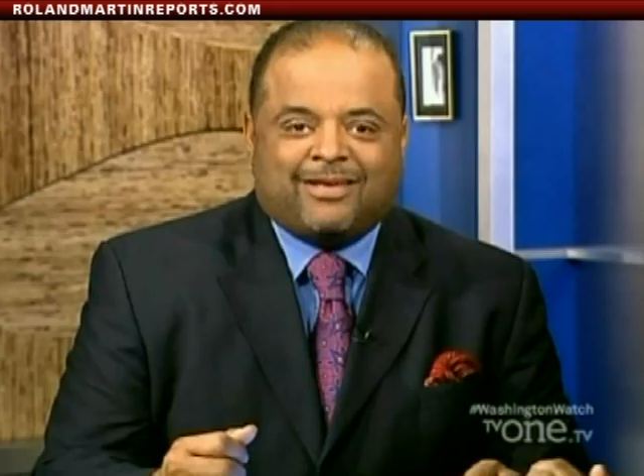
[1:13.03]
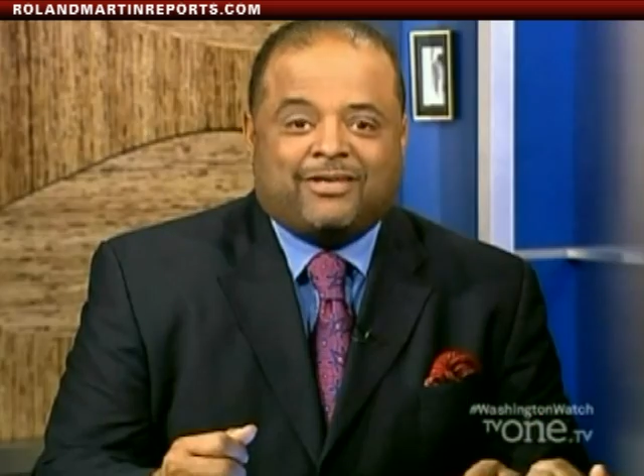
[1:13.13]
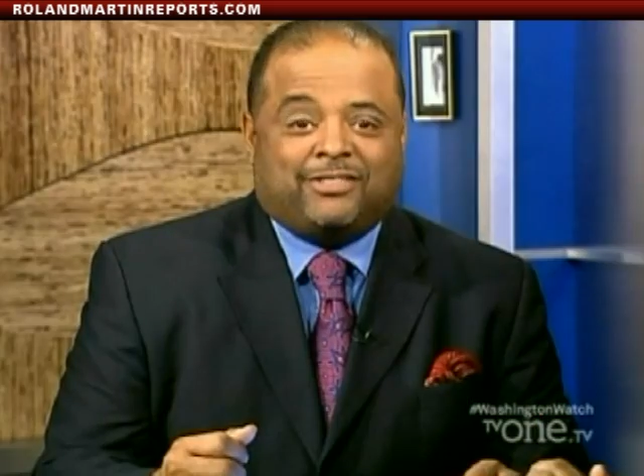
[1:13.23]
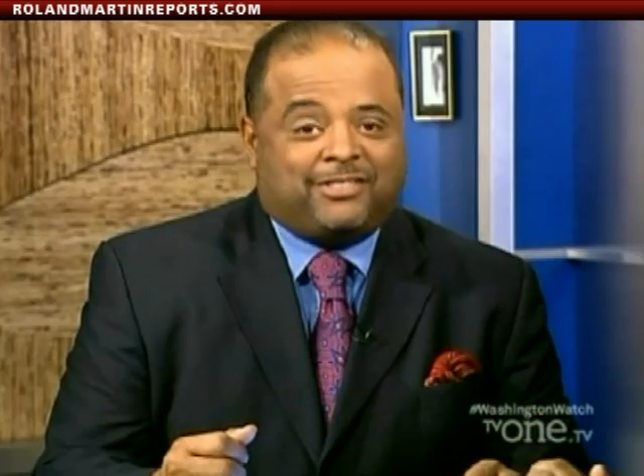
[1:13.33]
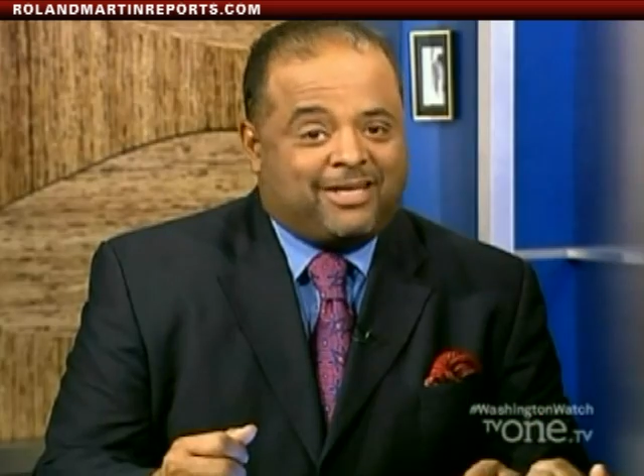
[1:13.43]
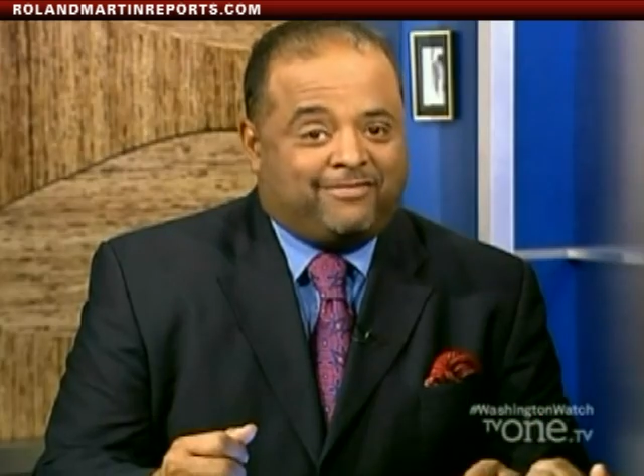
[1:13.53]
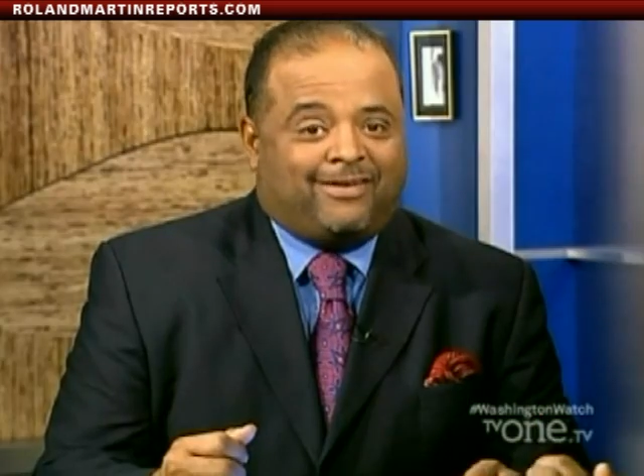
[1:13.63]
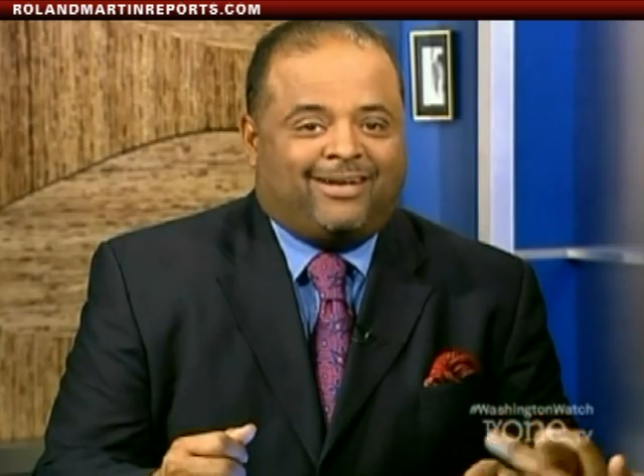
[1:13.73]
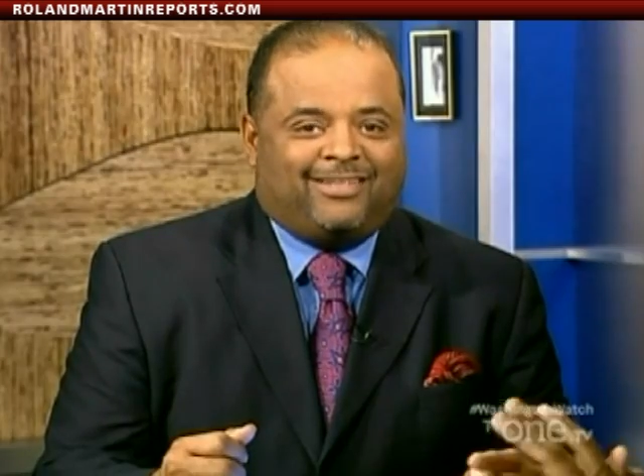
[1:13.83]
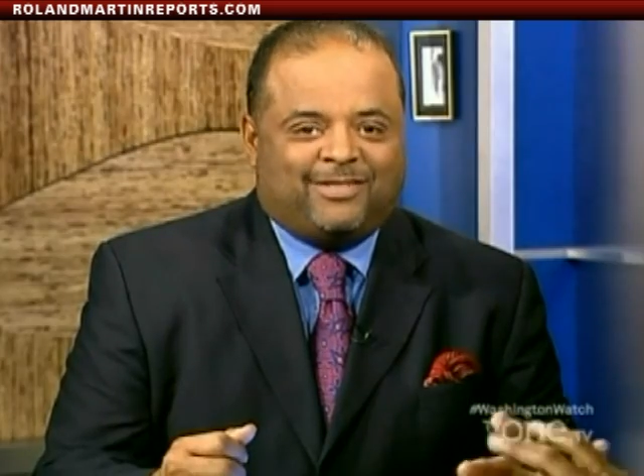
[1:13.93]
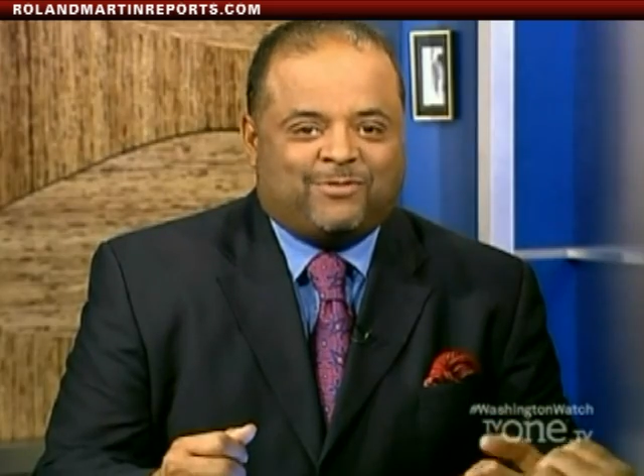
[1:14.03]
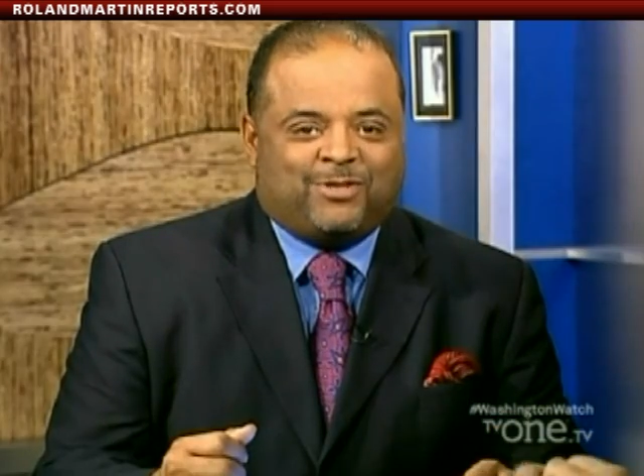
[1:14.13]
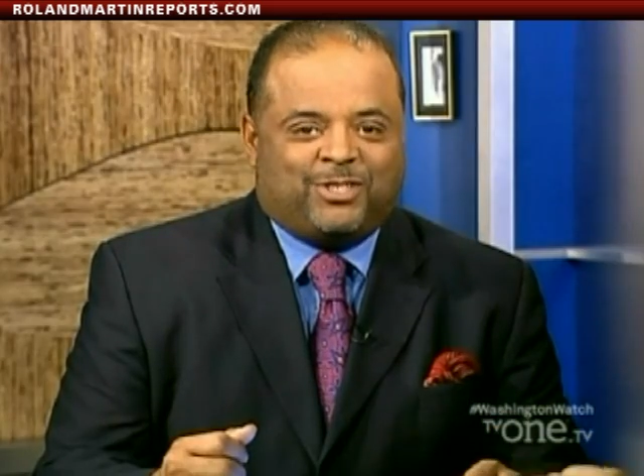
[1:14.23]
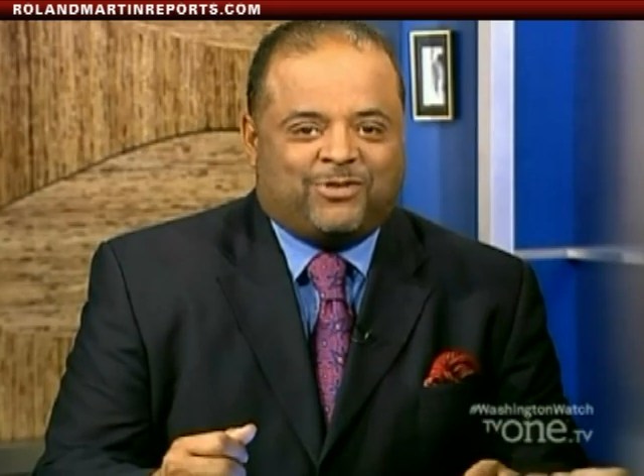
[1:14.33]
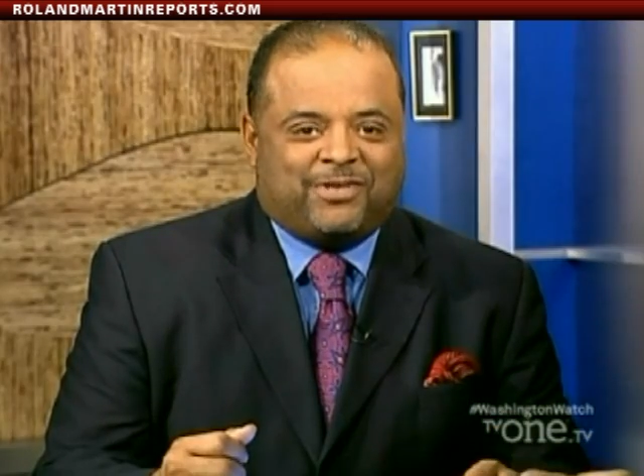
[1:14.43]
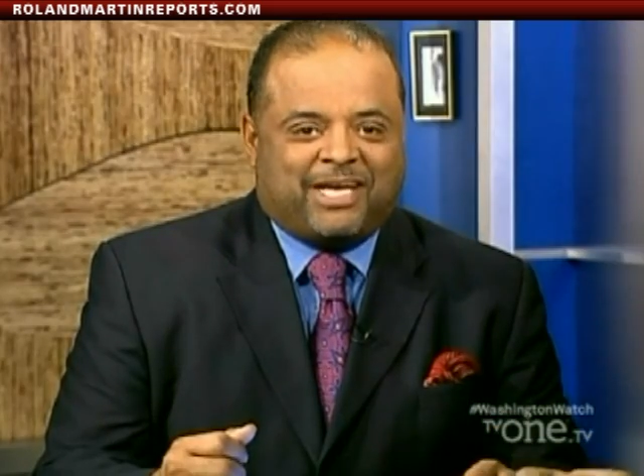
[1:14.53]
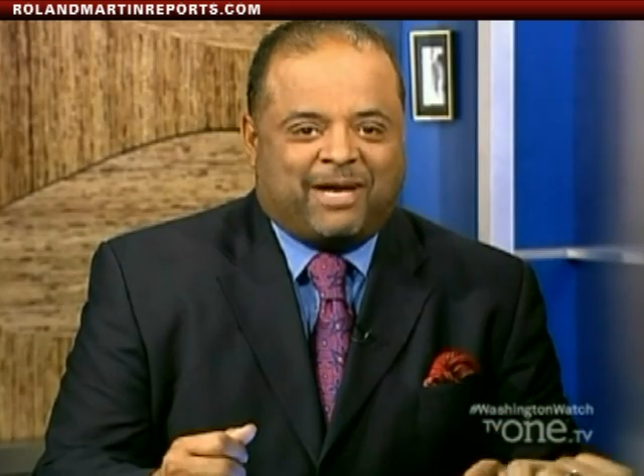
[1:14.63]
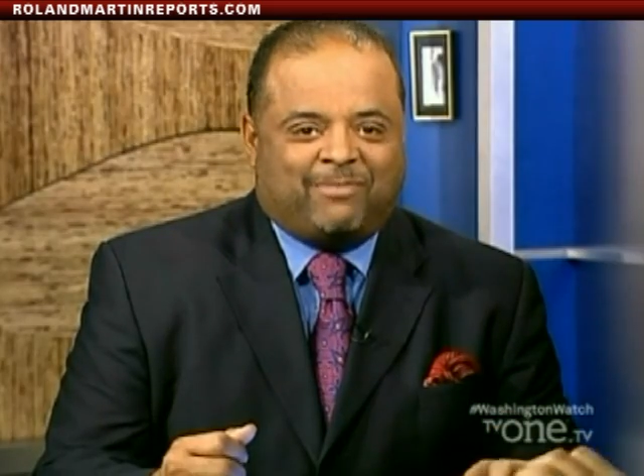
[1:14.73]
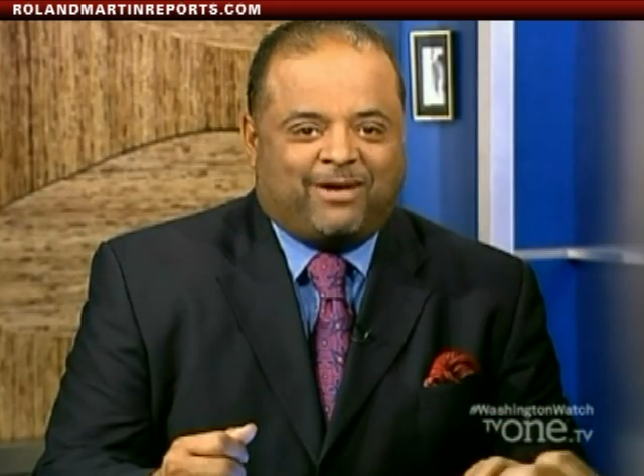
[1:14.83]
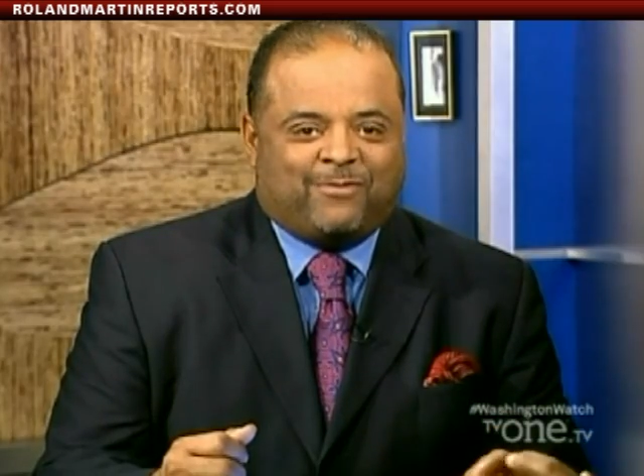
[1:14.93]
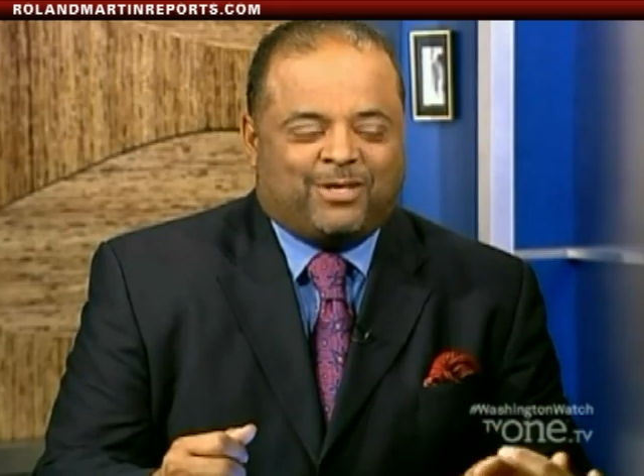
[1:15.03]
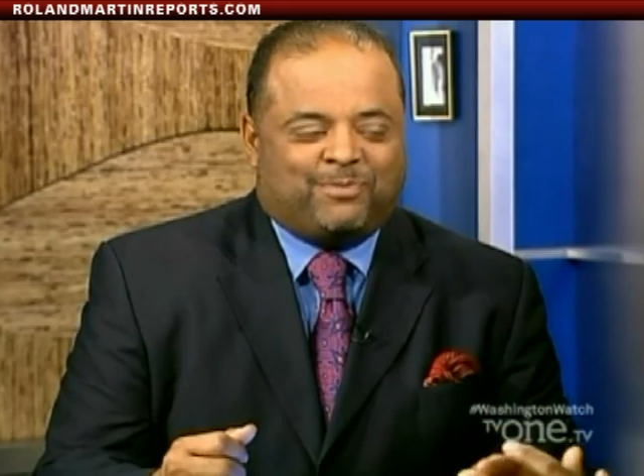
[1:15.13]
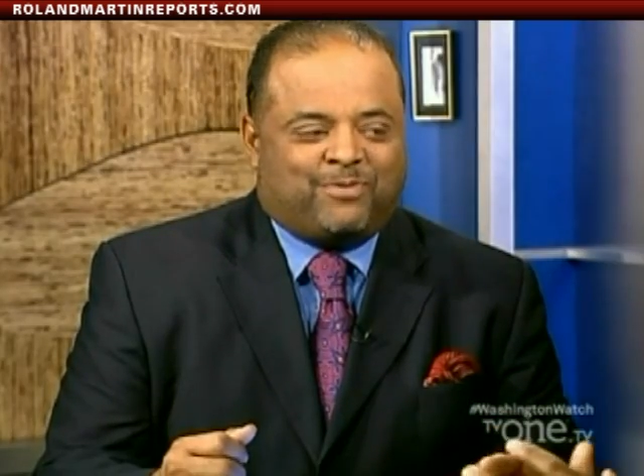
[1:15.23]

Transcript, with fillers: Good stuff, huh? We're joined now by Russ